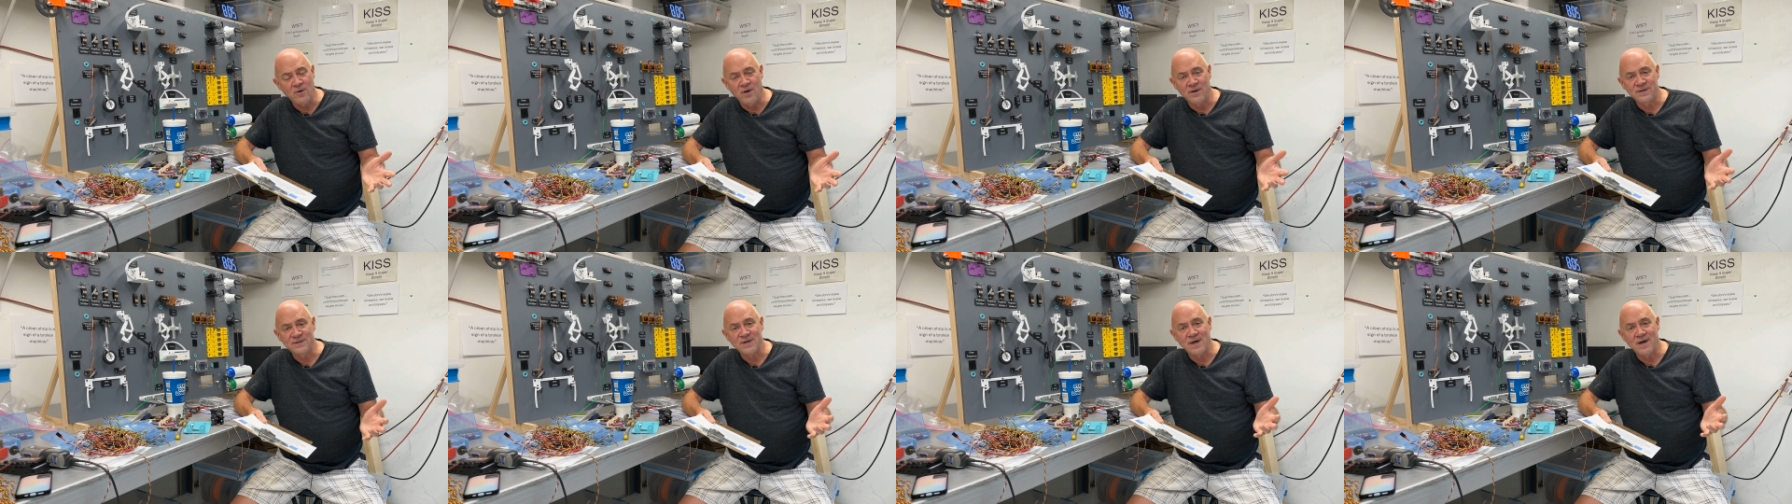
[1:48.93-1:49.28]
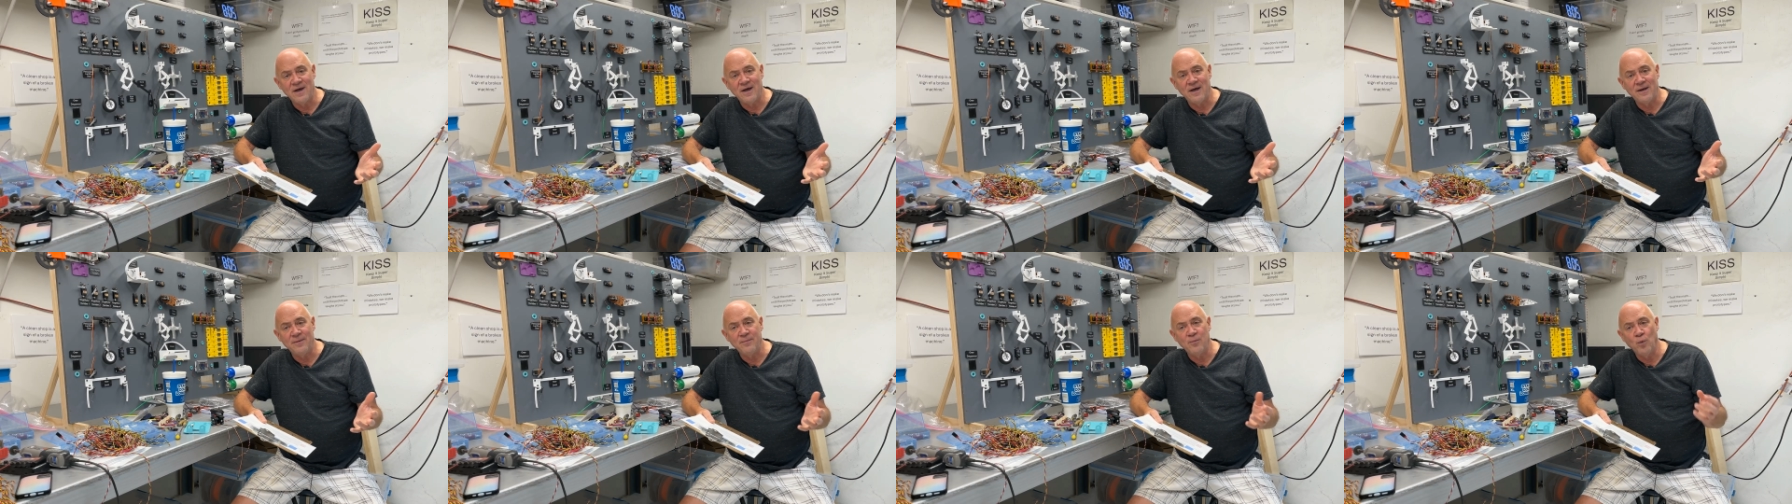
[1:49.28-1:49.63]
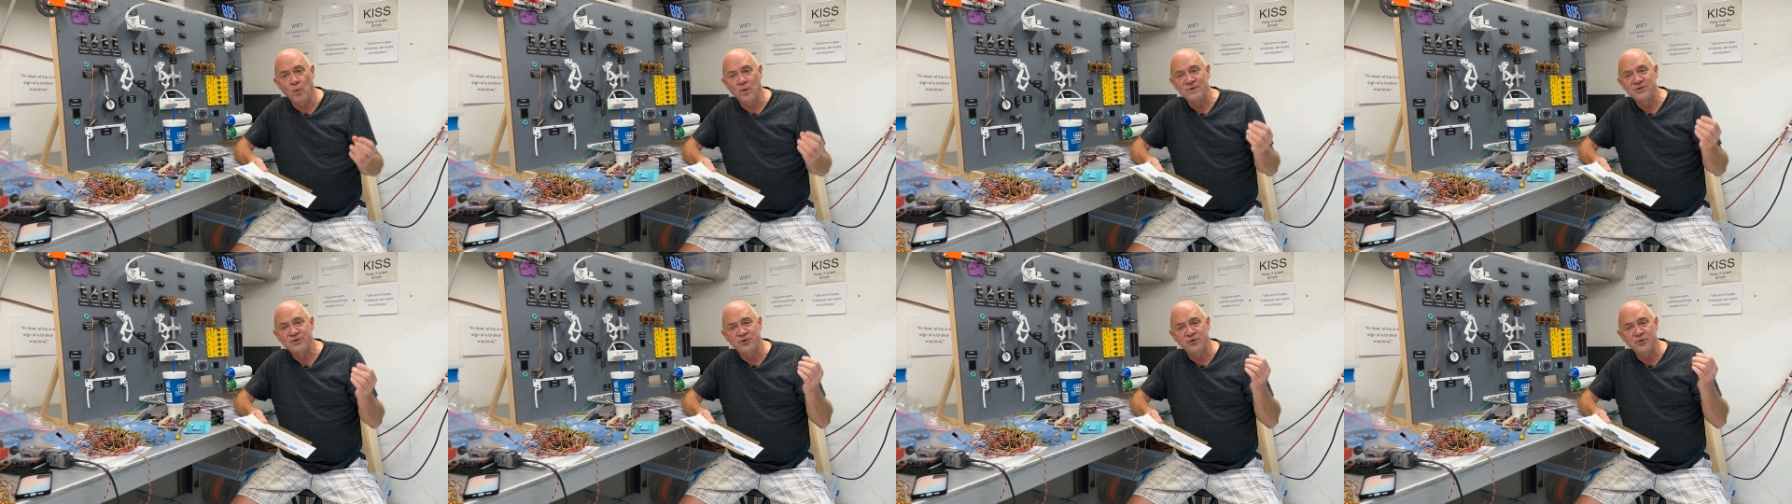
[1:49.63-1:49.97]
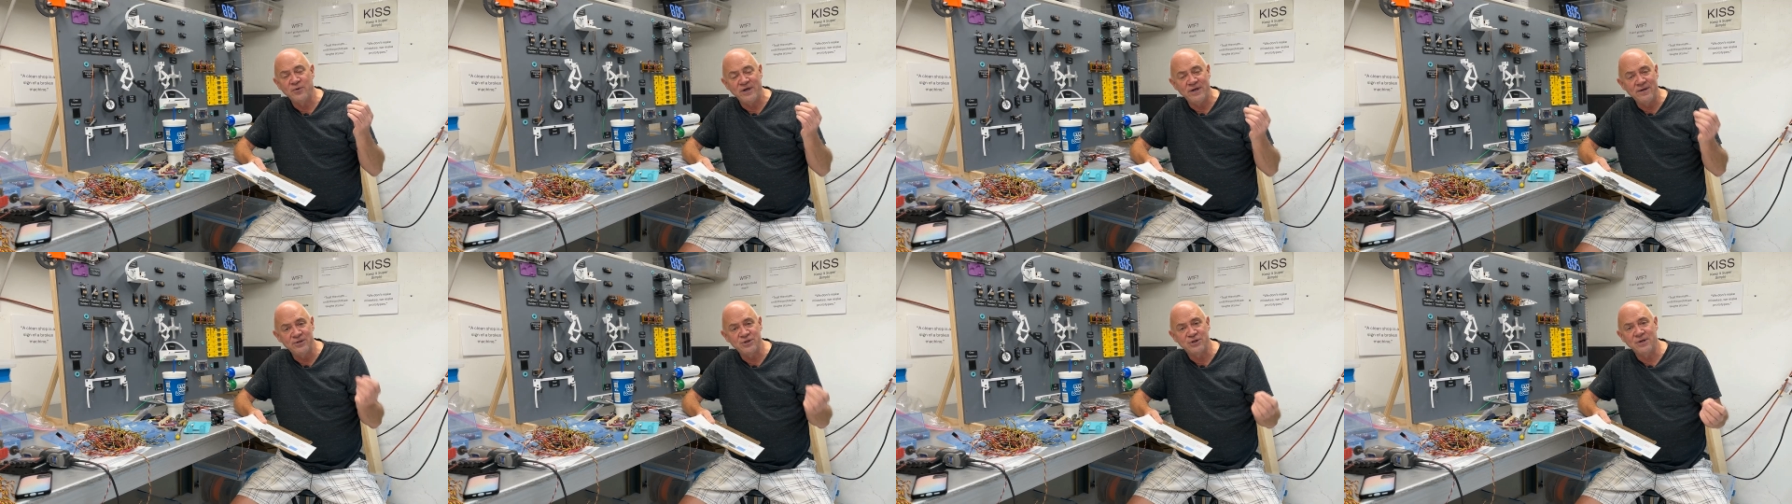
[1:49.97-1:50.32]
long time was
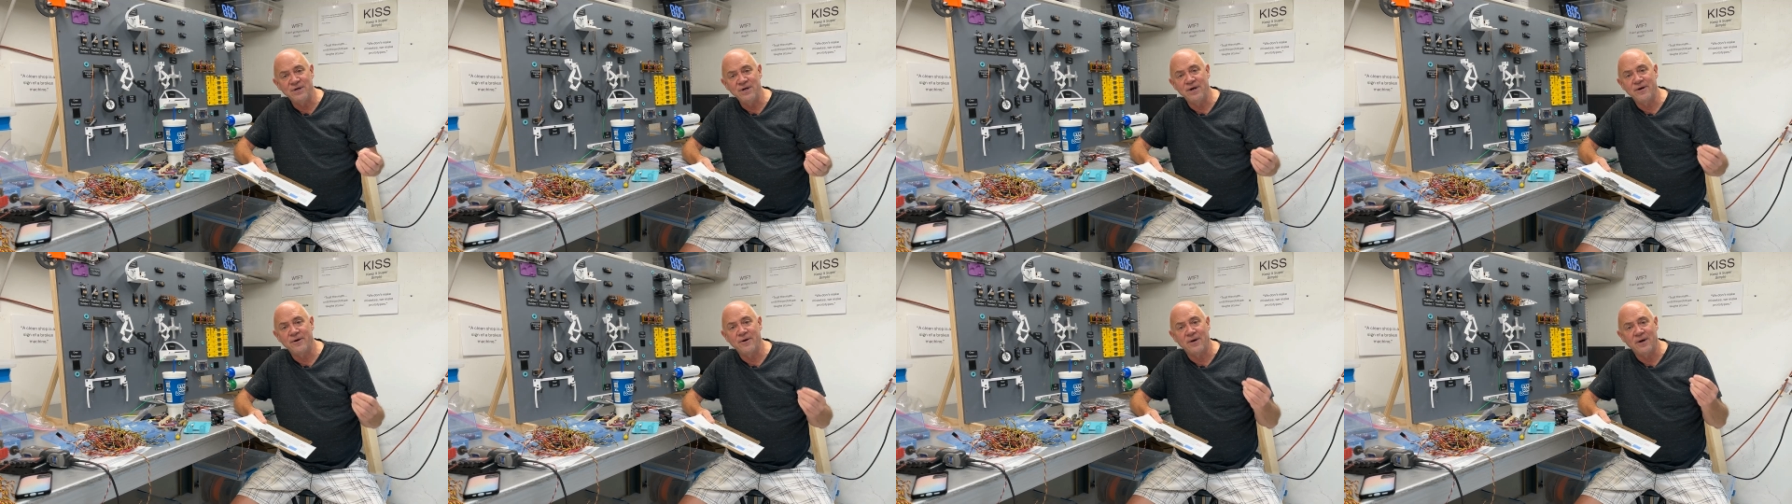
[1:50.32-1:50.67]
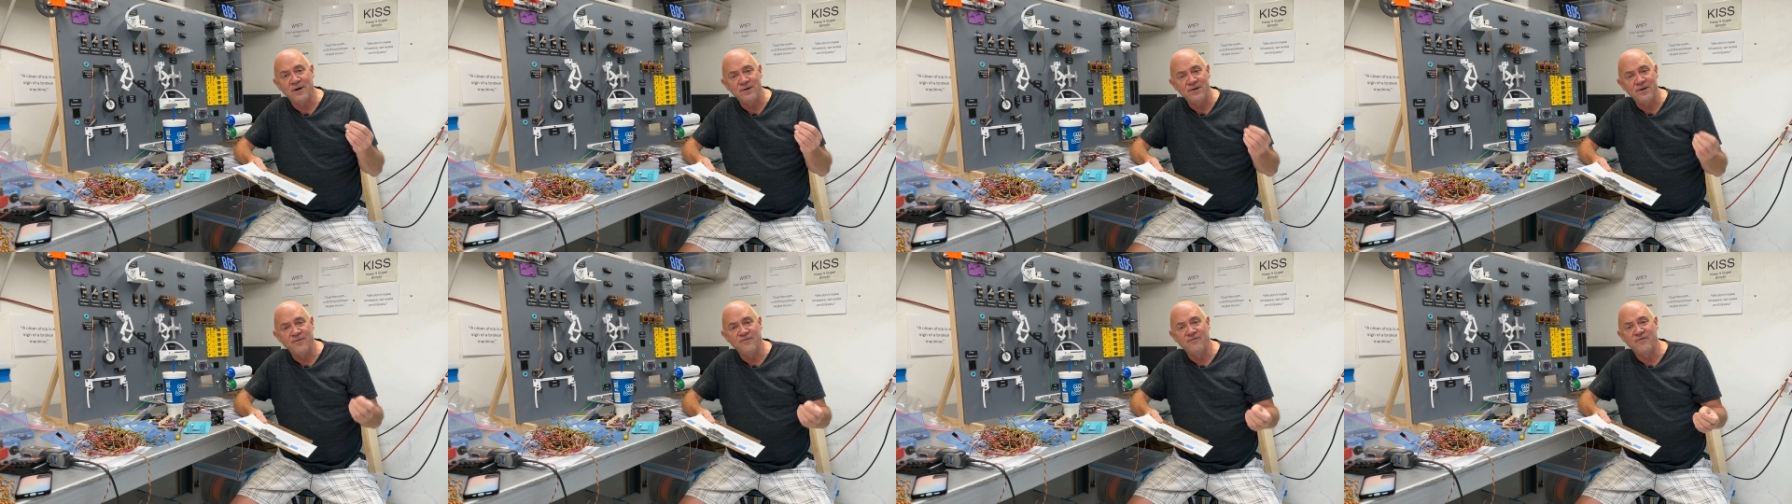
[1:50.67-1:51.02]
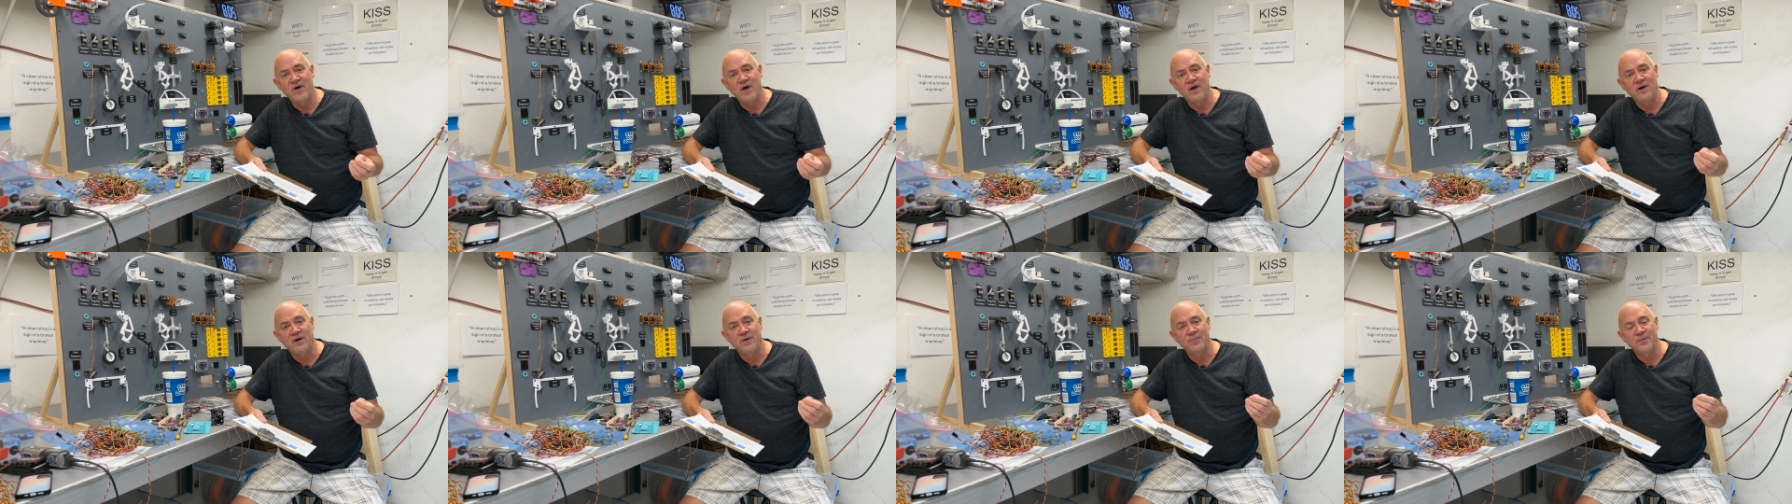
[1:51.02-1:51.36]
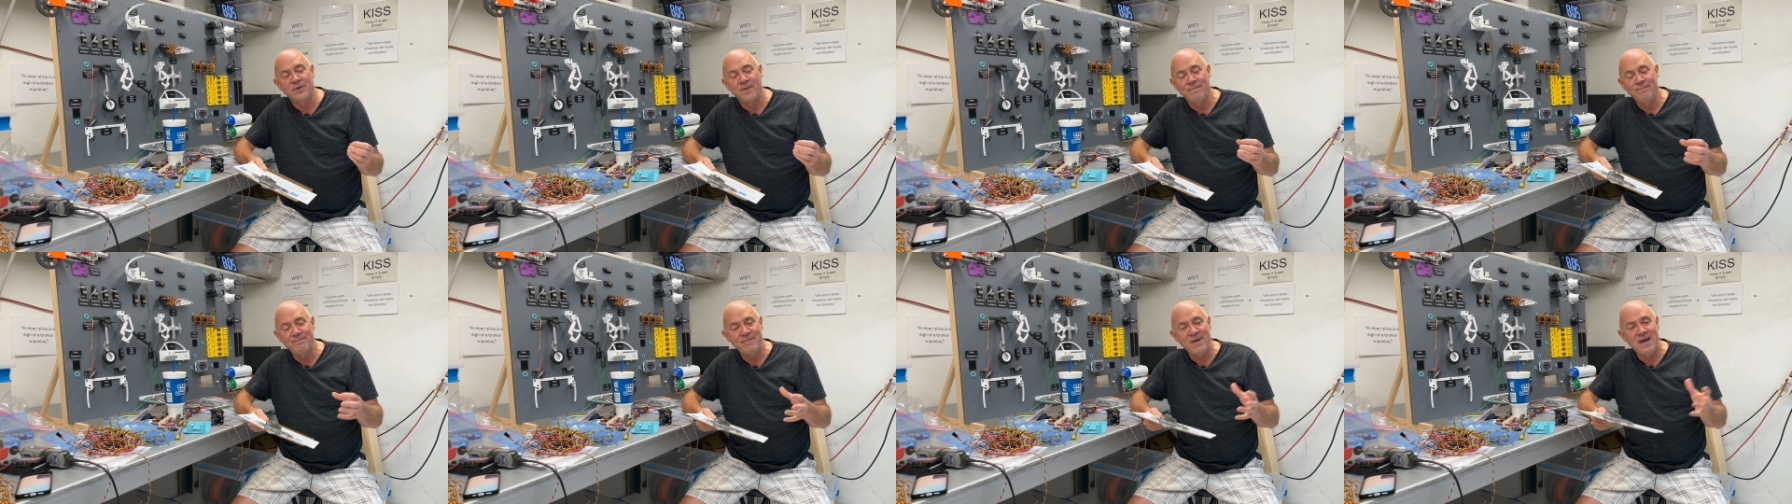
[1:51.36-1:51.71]
to engineer and
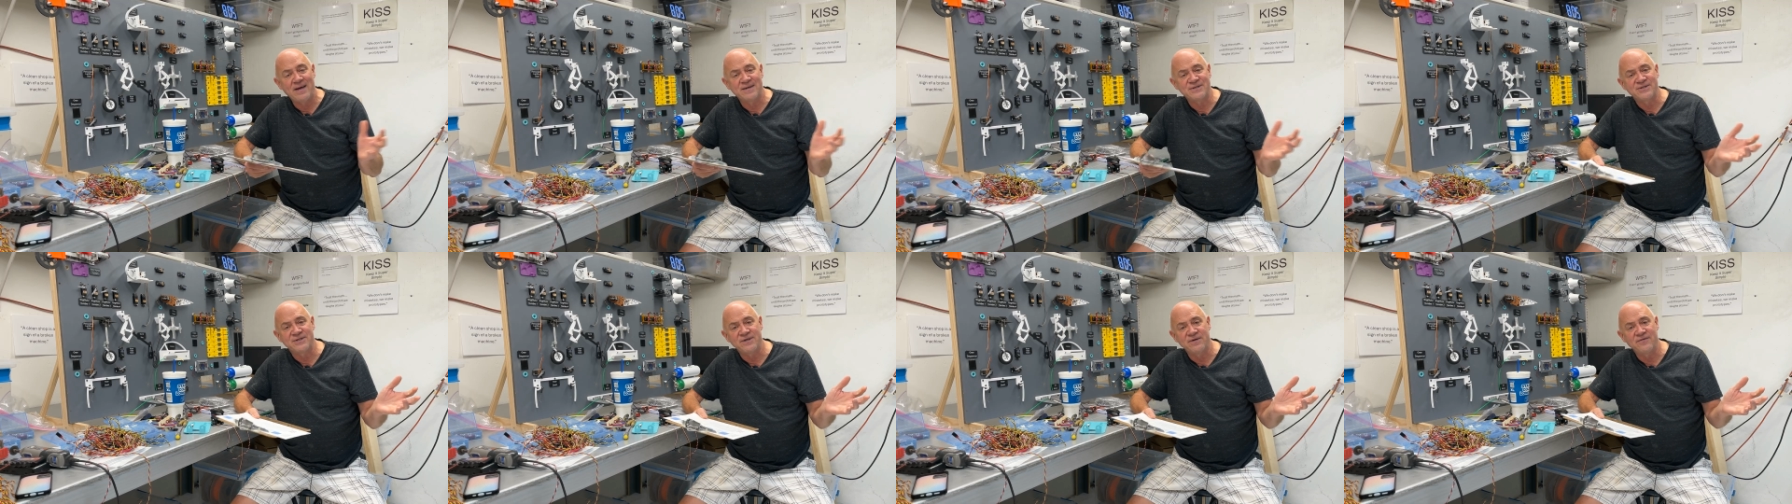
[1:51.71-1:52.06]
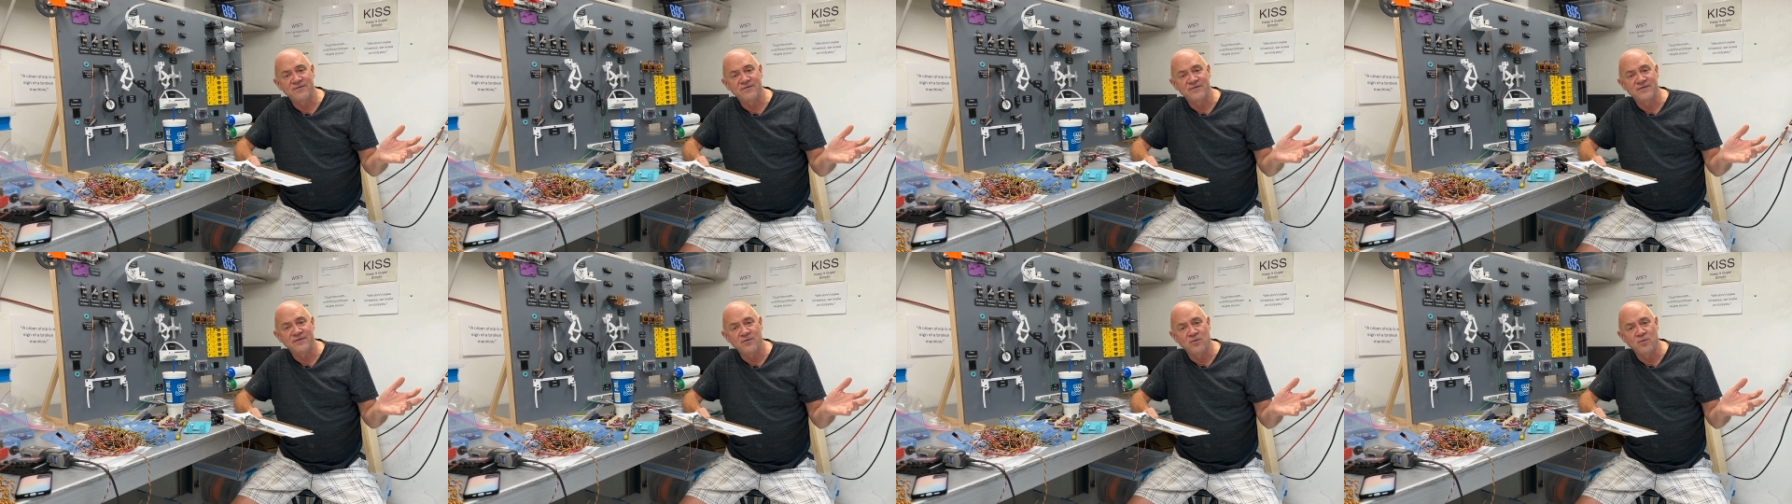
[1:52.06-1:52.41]
develop massive,